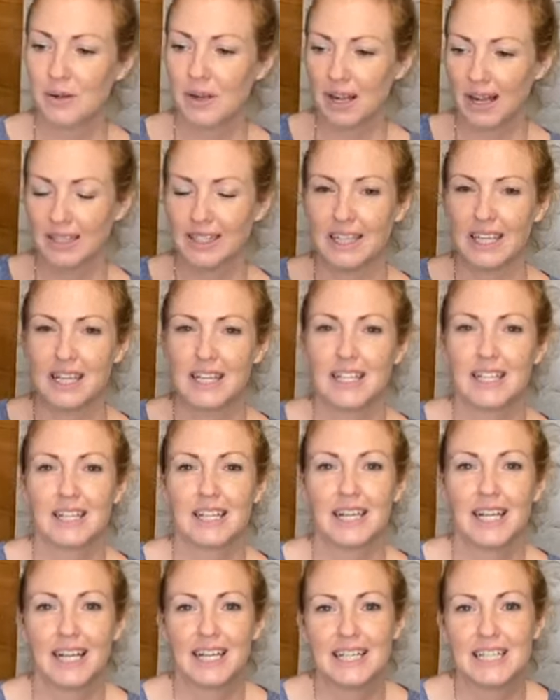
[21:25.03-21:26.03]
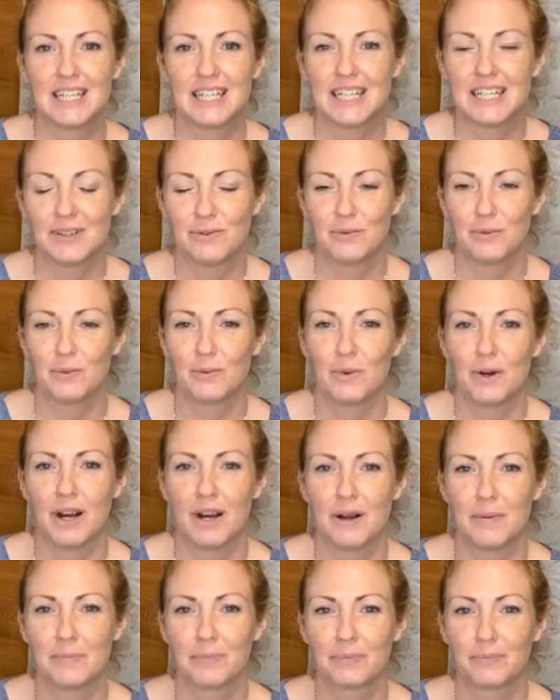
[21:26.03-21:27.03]
And then the lady
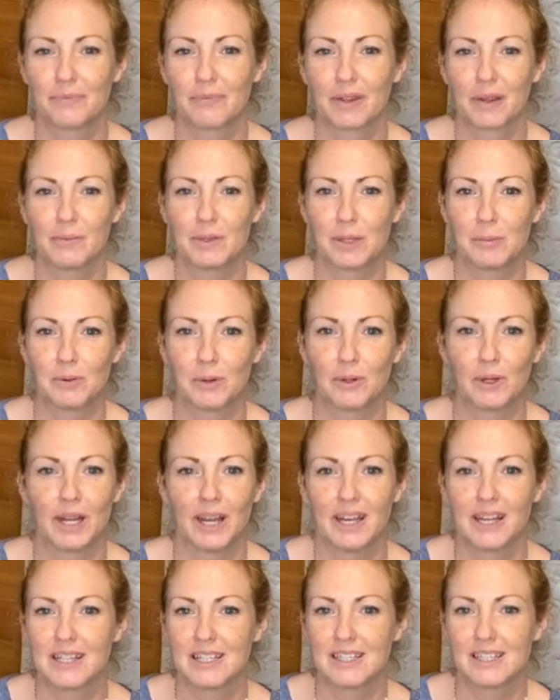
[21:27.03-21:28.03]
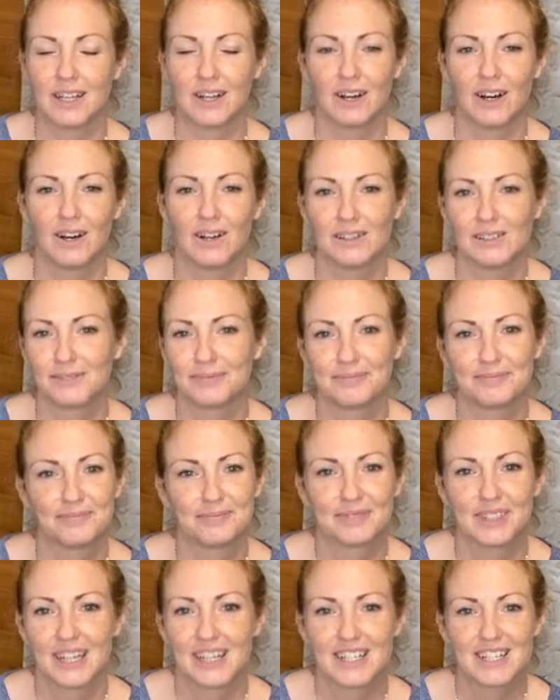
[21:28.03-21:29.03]
um, with the bookcase, oh,
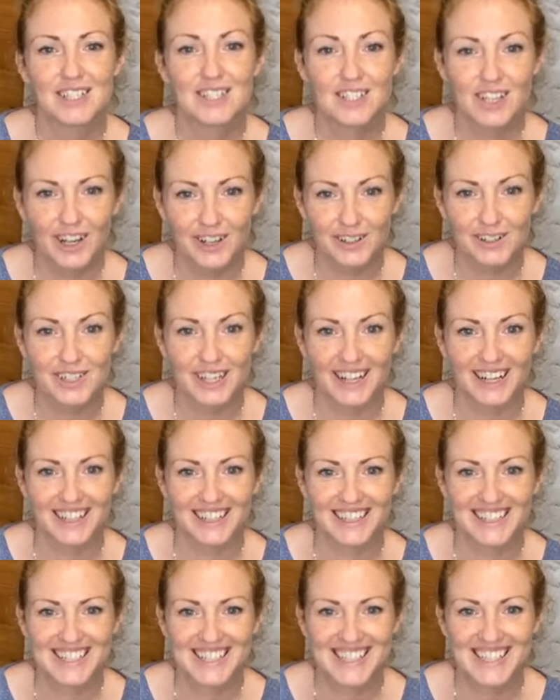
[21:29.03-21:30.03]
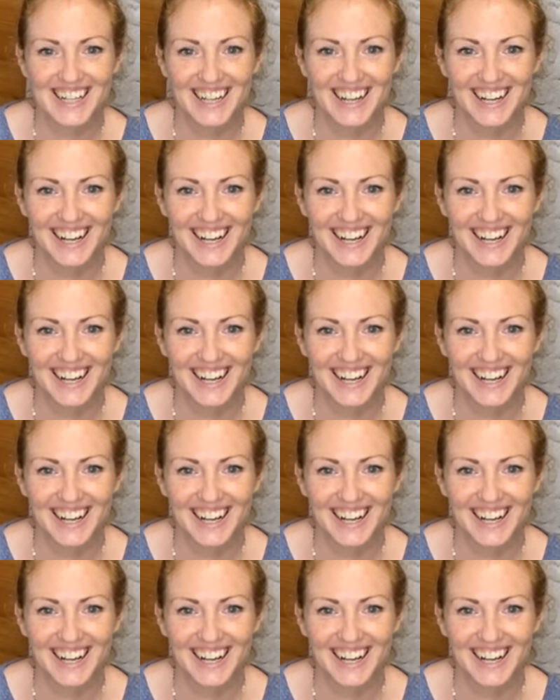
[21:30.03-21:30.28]
so jealous,